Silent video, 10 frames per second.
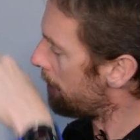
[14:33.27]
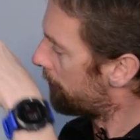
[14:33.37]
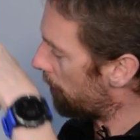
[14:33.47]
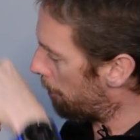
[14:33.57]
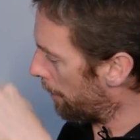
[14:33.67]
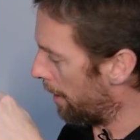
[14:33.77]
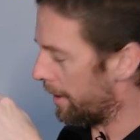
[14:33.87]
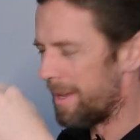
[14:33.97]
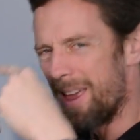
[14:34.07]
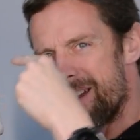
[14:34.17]
of the
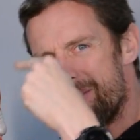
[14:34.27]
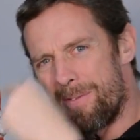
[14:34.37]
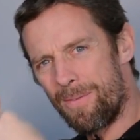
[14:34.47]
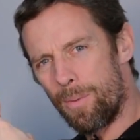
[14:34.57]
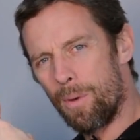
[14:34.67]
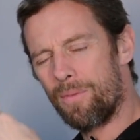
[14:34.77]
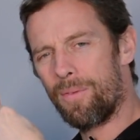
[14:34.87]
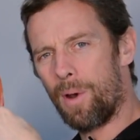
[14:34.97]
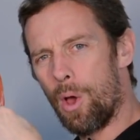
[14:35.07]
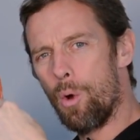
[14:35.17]
blood will
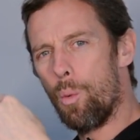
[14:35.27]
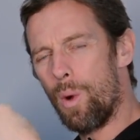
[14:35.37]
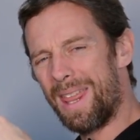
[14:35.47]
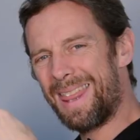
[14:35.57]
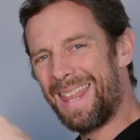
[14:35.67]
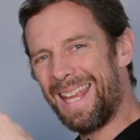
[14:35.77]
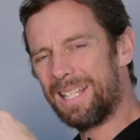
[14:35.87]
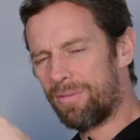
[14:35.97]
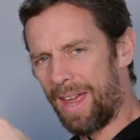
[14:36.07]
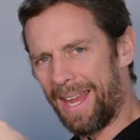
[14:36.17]
flow with
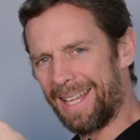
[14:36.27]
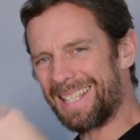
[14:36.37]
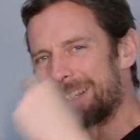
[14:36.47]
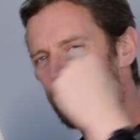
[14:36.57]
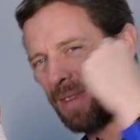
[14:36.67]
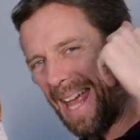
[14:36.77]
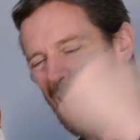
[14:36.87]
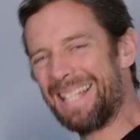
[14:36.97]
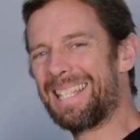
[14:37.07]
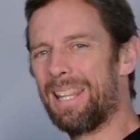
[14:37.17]
these veins
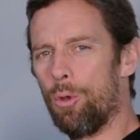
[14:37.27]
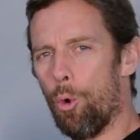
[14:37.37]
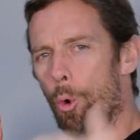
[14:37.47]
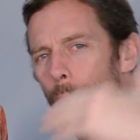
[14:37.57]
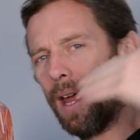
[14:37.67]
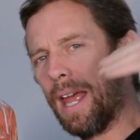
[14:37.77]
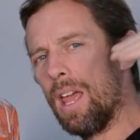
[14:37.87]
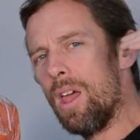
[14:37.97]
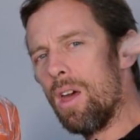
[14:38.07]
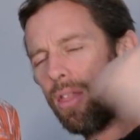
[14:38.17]
into the orbit,
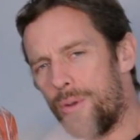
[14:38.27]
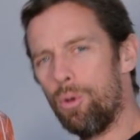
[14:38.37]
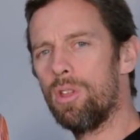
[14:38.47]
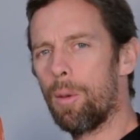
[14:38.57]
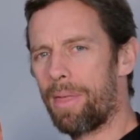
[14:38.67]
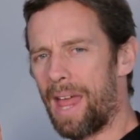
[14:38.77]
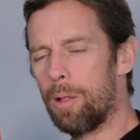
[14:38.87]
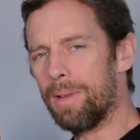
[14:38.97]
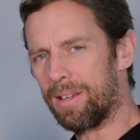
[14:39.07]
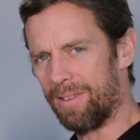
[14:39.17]
through the
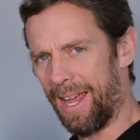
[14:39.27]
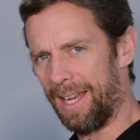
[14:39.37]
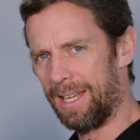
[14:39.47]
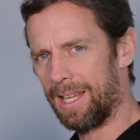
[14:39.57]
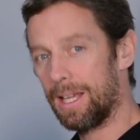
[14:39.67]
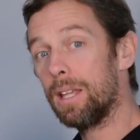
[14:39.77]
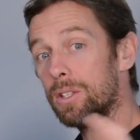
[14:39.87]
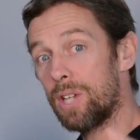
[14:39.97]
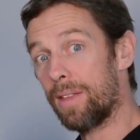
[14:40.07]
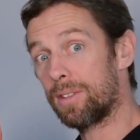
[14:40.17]
ophthalmic vein,
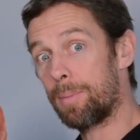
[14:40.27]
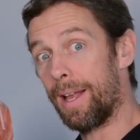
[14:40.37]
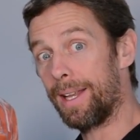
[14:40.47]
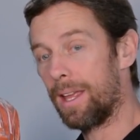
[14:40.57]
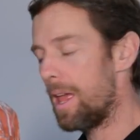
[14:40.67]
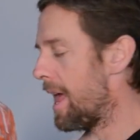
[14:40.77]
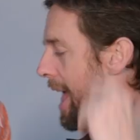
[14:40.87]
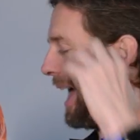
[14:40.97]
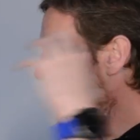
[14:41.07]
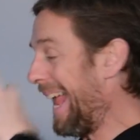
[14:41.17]
check the spelling,
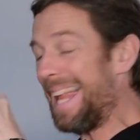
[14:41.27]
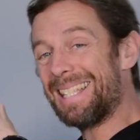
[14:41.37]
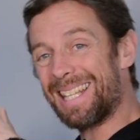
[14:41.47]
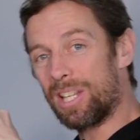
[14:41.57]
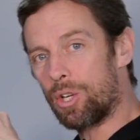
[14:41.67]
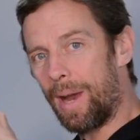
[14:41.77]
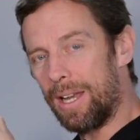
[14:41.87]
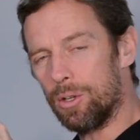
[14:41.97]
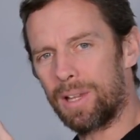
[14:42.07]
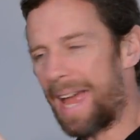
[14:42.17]
and into the
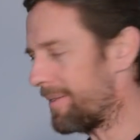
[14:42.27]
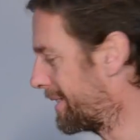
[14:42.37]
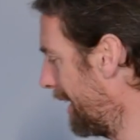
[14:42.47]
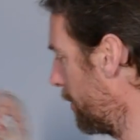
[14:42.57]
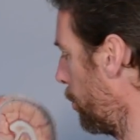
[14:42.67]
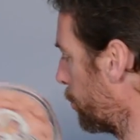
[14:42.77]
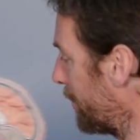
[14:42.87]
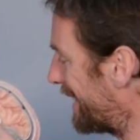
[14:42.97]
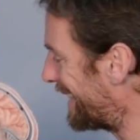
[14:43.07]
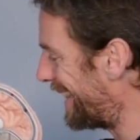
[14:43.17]
cranial cavity. And of course,
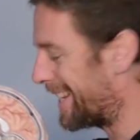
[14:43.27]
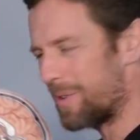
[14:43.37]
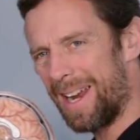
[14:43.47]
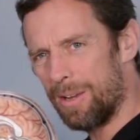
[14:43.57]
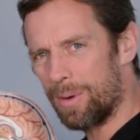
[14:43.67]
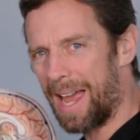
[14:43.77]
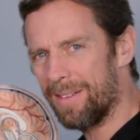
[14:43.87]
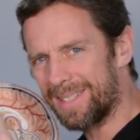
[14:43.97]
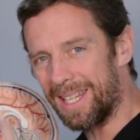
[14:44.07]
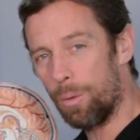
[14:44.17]
once it's in the cranial
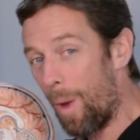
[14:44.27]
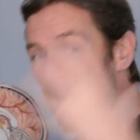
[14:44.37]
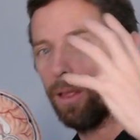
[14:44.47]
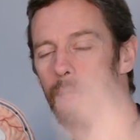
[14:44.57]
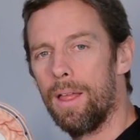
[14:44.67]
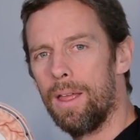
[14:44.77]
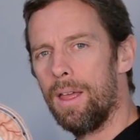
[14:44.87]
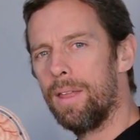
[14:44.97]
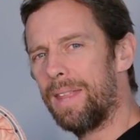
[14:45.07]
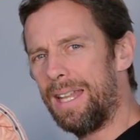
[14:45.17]
cavity, well,
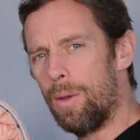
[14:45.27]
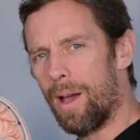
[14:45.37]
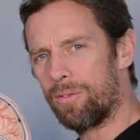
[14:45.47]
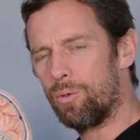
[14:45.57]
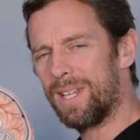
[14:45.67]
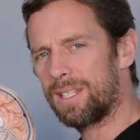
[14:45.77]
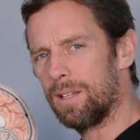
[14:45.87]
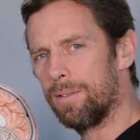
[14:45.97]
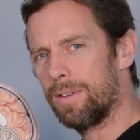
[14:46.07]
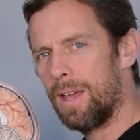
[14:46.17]
then you have risk
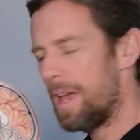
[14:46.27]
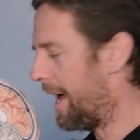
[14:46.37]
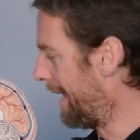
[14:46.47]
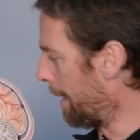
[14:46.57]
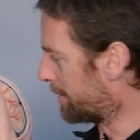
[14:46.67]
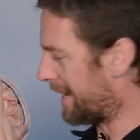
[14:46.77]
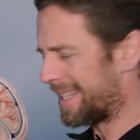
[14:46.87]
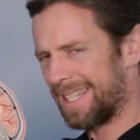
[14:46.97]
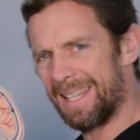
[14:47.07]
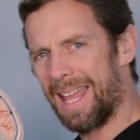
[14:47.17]
of an
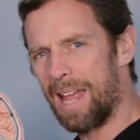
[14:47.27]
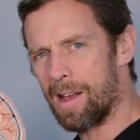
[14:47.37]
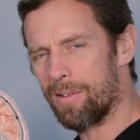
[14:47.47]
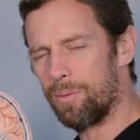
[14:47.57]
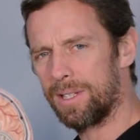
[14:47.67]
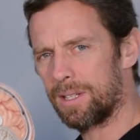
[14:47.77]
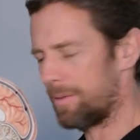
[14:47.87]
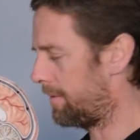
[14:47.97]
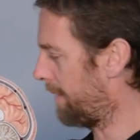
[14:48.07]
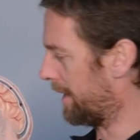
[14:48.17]
abscess in there, you have risk
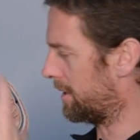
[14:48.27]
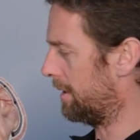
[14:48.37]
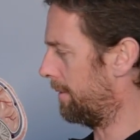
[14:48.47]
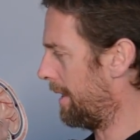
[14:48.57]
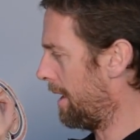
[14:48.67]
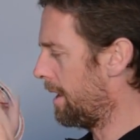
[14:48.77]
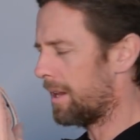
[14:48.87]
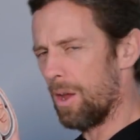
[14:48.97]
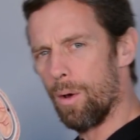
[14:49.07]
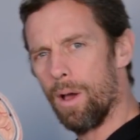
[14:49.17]
of infection of,
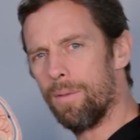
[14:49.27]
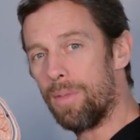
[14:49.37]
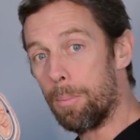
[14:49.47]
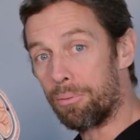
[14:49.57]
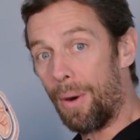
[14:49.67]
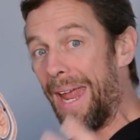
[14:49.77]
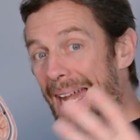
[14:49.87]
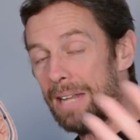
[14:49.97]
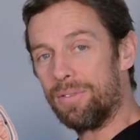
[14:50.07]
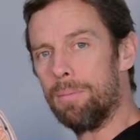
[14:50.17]
you know, of the
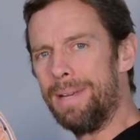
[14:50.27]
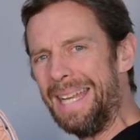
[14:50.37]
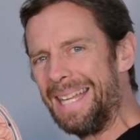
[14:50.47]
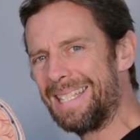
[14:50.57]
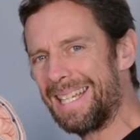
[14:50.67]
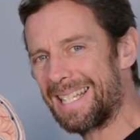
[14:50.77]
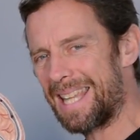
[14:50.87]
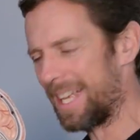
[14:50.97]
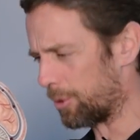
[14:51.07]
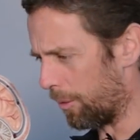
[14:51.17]
brain, of the meninges, and
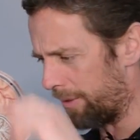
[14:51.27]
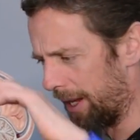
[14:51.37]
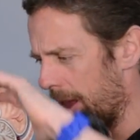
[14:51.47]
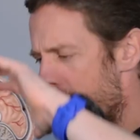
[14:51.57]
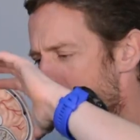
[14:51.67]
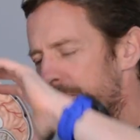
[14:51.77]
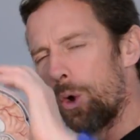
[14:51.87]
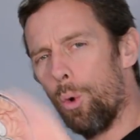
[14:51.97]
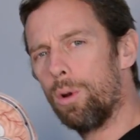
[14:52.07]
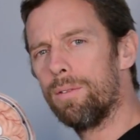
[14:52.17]
that sort of thing.
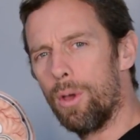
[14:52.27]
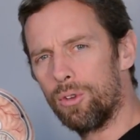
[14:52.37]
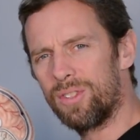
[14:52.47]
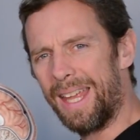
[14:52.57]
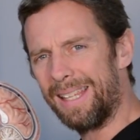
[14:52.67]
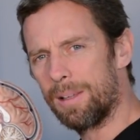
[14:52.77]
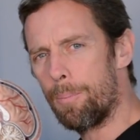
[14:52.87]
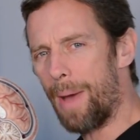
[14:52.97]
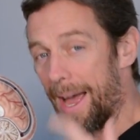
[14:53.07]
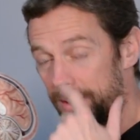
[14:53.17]
All of those things are
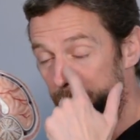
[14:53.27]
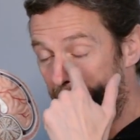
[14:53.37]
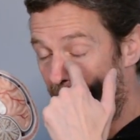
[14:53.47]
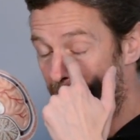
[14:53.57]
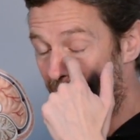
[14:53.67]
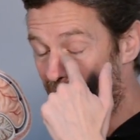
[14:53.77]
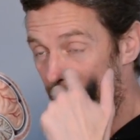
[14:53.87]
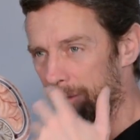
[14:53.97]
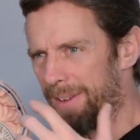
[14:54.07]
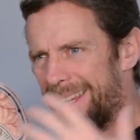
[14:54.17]
bad news. Little
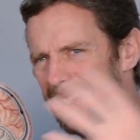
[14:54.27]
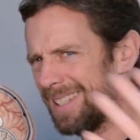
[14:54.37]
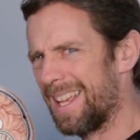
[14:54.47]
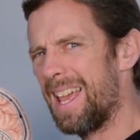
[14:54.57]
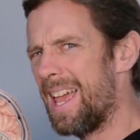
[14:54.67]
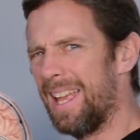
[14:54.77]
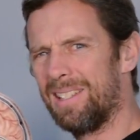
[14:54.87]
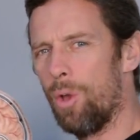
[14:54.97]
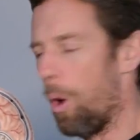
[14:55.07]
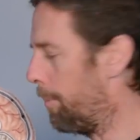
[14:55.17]
infection on the face is,
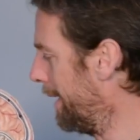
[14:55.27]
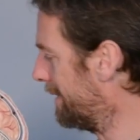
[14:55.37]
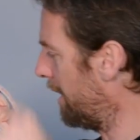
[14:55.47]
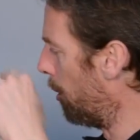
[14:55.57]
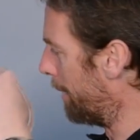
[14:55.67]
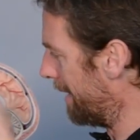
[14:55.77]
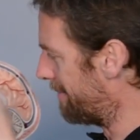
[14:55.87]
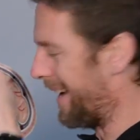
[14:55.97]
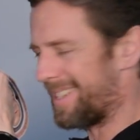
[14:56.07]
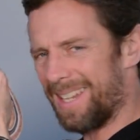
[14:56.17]
is not a big deal, but
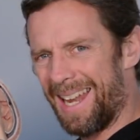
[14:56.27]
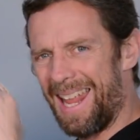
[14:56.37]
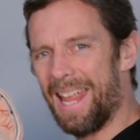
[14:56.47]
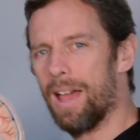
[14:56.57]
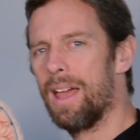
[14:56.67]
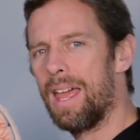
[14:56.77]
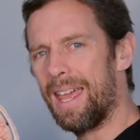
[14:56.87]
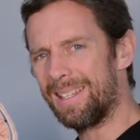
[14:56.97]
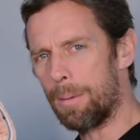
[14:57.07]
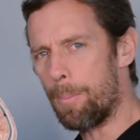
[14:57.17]
infection in here
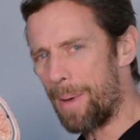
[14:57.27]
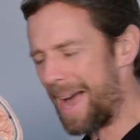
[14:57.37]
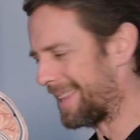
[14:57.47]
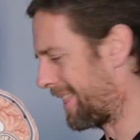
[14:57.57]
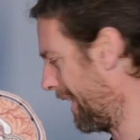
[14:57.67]
is a bad